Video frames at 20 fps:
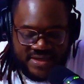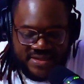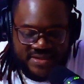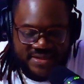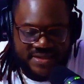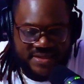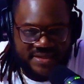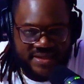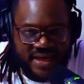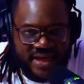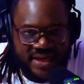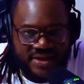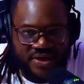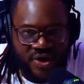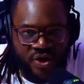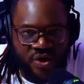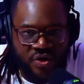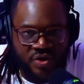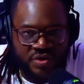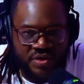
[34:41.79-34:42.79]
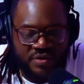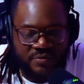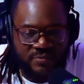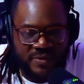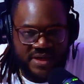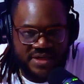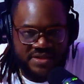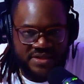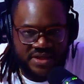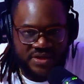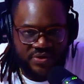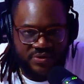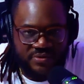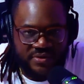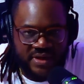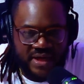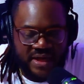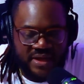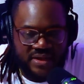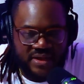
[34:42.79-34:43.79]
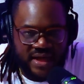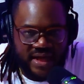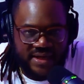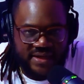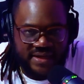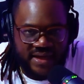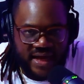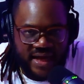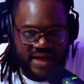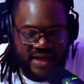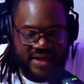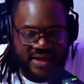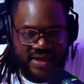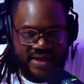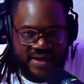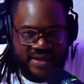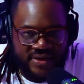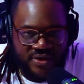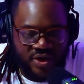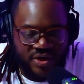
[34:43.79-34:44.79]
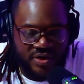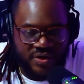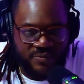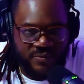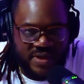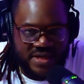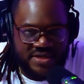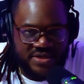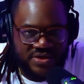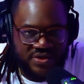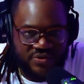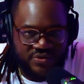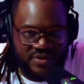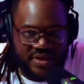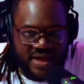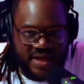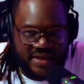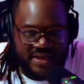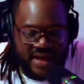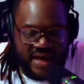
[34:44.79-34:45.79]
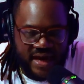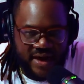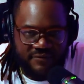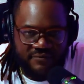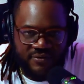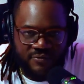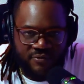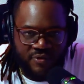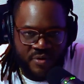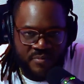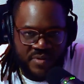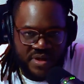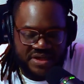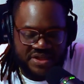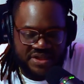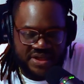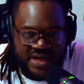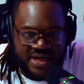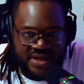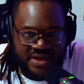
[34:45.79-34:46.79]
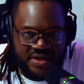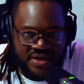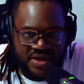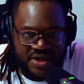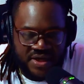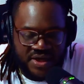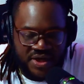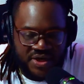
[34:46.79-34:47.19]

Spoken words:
She said, the only reason you think like that, the only reason you think that every woman cheating,